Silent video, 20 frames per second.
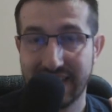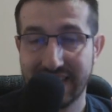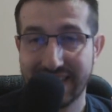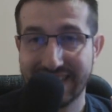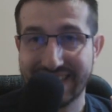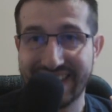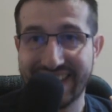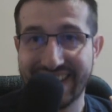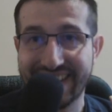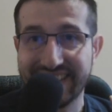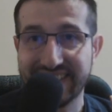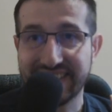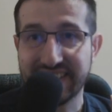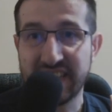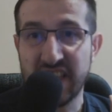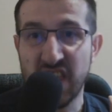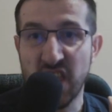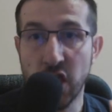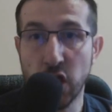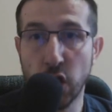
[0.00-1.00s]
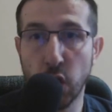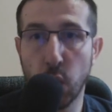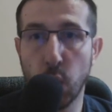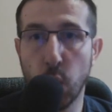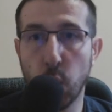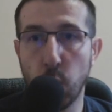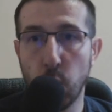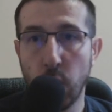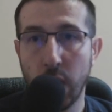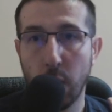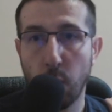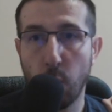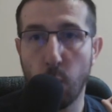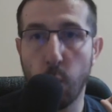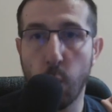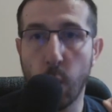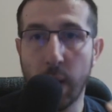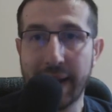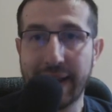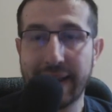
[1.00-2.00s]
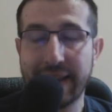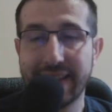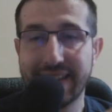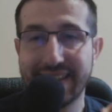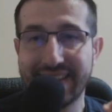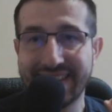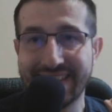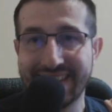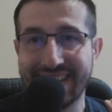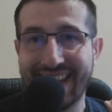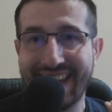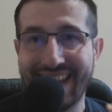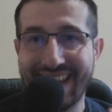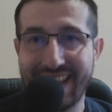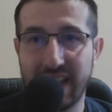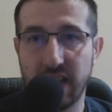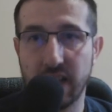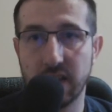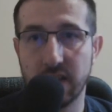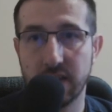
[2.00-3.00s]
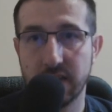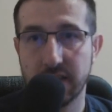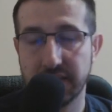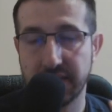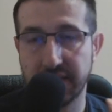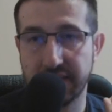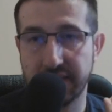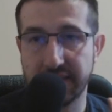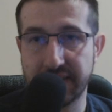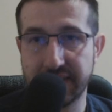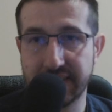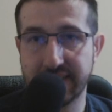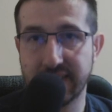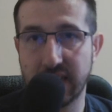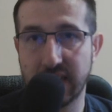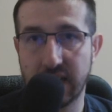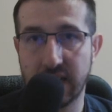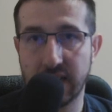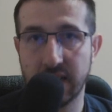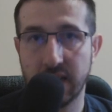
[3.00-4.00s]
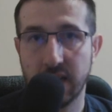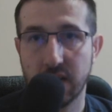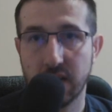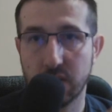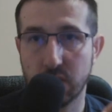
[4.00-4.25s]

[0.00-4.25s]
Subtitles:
There is no way in hell that this guy